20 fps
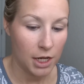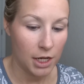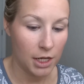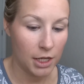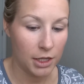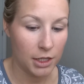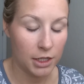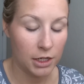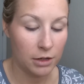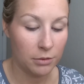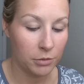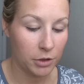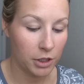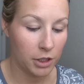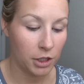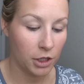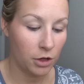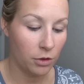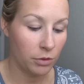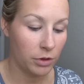And then I'm going
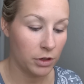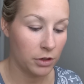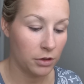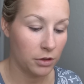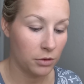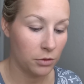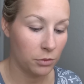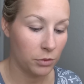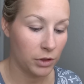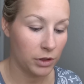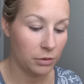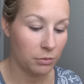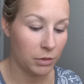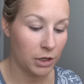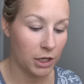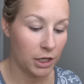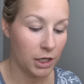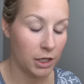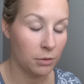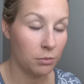to go in with
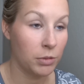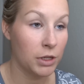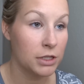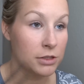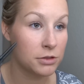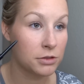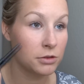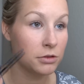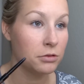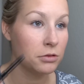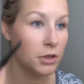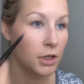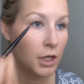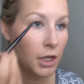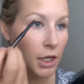my pencil